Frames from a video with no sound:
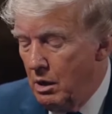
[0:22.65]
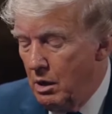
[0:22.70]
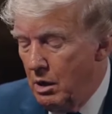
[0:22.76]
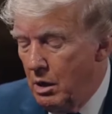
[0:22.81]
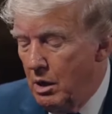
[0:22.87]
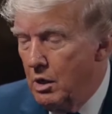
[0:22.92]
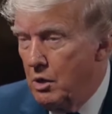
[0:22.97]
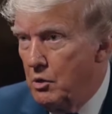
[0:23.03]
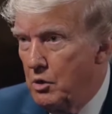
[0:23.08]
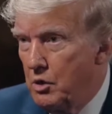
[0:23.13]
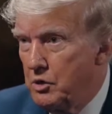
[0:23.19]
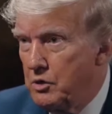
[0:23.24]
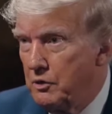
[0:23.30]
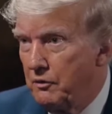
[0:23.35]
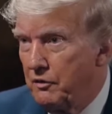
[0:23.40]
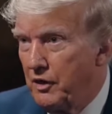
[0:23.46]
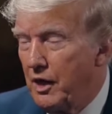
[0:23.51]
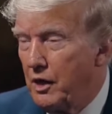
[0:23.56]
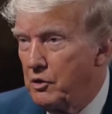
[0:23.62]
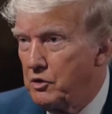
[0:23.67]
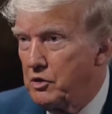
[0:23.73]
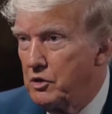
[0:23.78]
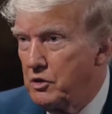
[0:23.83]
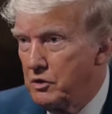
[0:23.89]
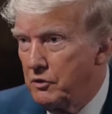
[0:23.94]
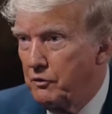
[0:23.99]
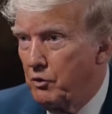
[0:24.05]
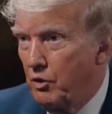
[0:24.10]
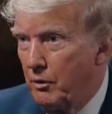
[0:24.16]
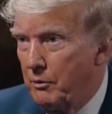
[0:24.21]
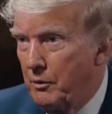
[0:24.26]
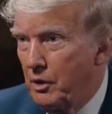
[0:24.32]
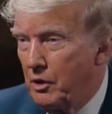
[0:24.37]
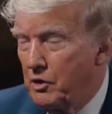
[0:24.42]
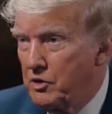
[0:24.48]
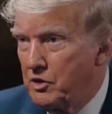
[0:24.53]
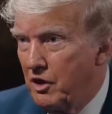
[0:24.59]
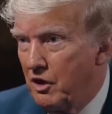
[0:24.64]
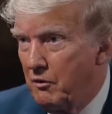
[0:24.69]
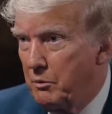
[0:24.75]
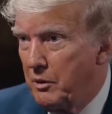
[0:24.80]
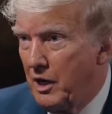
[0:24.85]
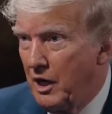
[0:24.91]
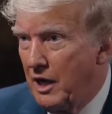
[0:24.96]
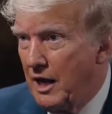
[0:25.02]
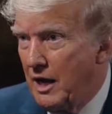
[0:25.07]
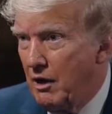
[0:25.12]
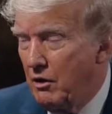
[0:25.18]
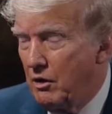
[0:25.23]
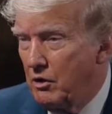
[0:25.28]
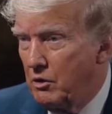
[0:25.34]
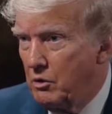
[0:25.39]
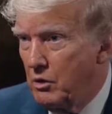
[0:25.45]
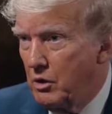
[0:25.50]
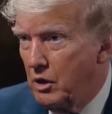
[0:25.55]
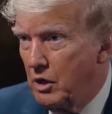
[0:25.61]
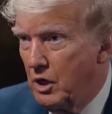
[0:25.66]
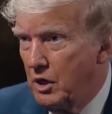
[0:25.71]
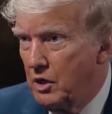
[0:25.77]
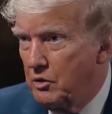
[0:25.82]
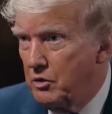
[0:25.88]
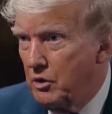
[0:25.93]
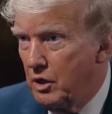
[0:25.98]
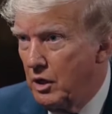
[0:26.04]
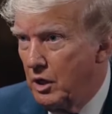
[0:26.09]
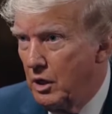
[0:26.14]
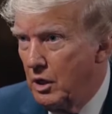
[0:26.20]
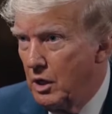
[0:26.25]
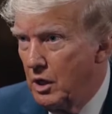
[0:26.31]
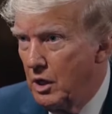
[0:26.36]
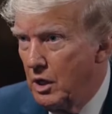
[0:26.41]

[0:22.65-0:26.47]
hundreds of thousands of criminals that have been allowed into our country